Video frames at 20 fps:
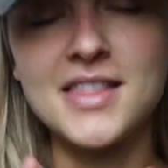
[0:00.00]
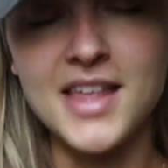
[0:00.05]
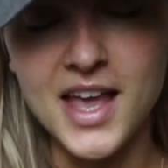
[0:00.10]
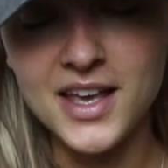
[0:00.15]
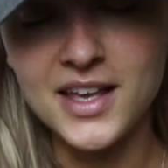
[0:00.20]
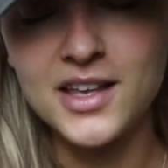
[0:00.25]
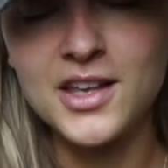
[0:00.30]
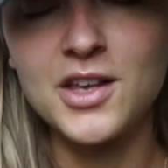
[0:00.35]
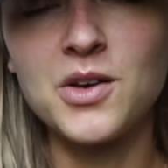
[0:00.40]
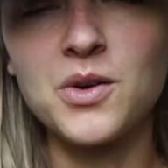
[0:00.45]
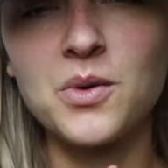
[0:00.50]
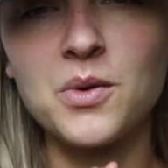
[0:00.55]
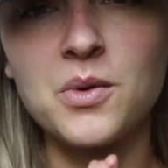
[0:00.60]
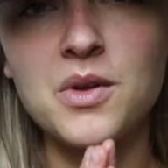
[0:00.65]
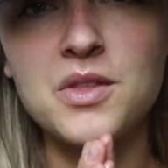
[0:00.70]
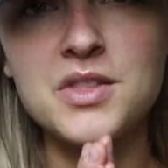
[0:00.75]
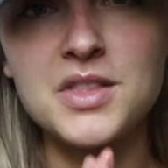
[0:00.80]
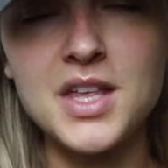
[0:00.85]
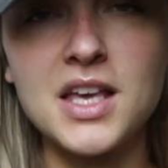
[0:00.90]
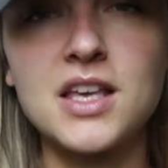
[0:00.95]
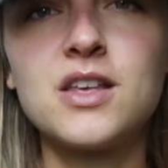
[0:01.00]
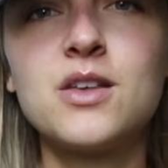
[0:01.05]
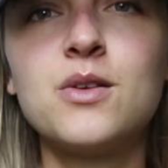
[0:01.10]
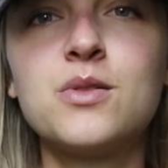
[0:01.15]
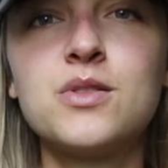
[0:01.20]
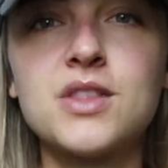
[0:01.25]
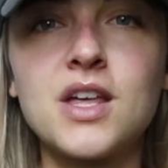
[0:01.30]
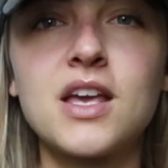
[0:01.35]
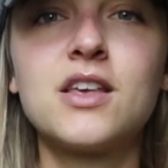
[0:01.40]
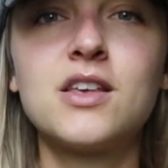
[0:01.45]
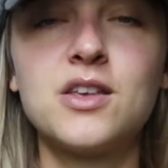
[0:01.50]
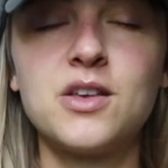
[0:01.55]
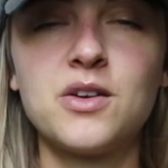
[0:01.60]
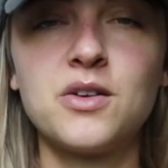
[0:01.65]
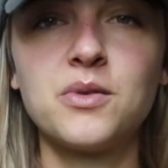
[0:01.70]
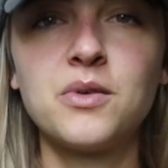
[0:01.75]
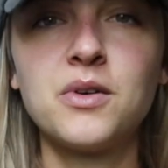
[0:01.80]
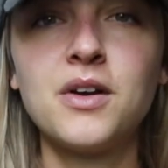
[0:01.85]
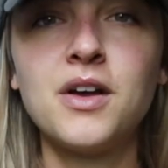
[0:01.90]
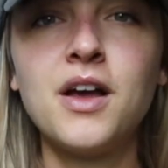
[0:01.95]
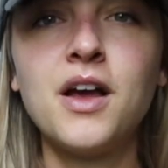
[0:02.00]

thank you, thank you, thank you